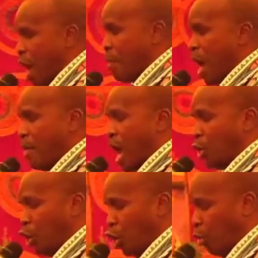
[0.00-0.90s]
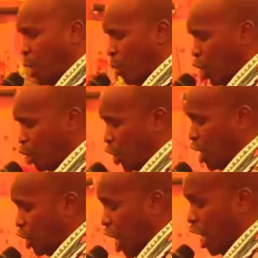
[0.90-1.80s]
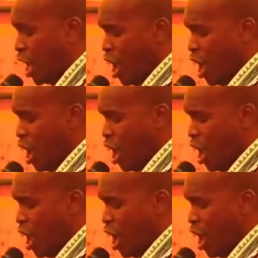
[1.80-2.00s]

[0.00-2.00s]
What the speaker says: mama ndorobo shente.